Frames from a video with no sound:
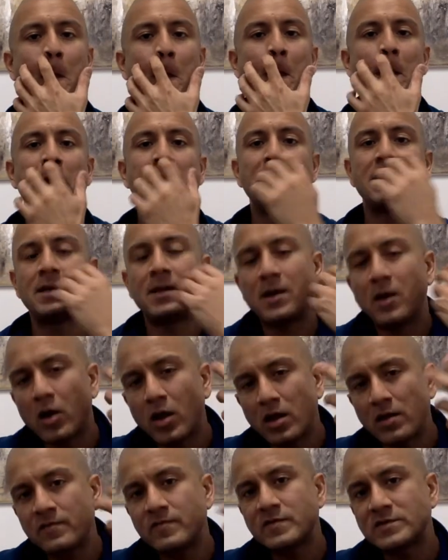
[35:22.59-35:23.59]
And
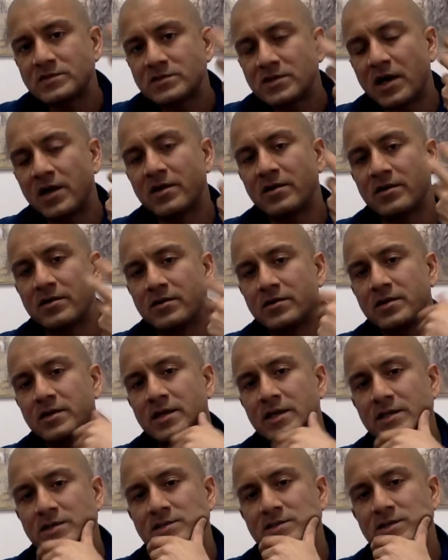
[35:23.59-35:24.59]
all of a sudden,
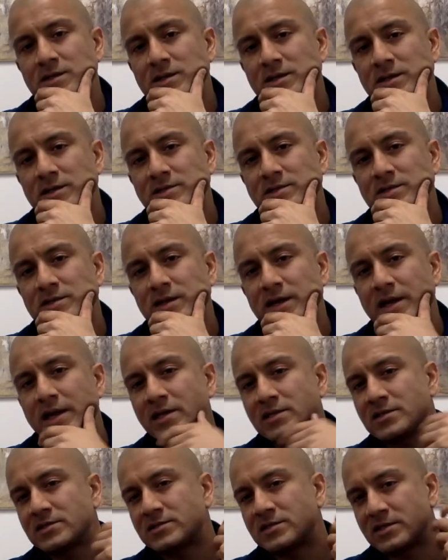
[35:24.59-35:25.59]
I
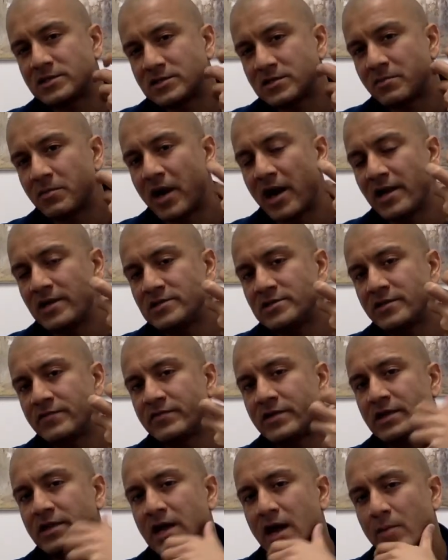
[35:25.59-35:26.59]
guess it's a mind
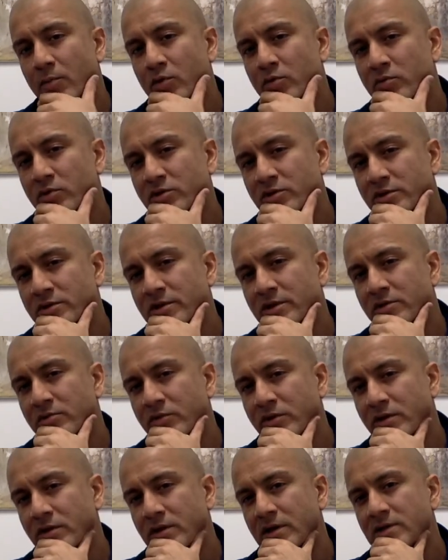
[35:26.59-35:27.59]
shift at that point where you
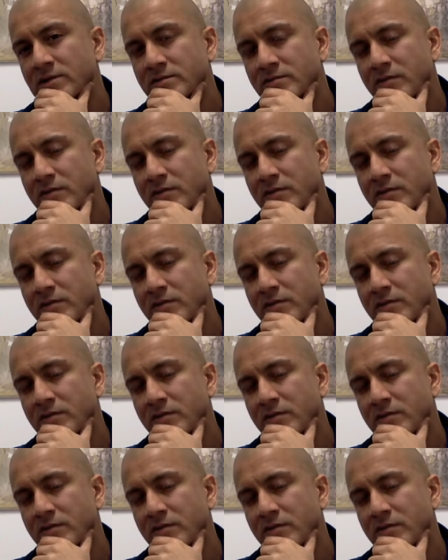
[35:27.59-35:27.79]
realize,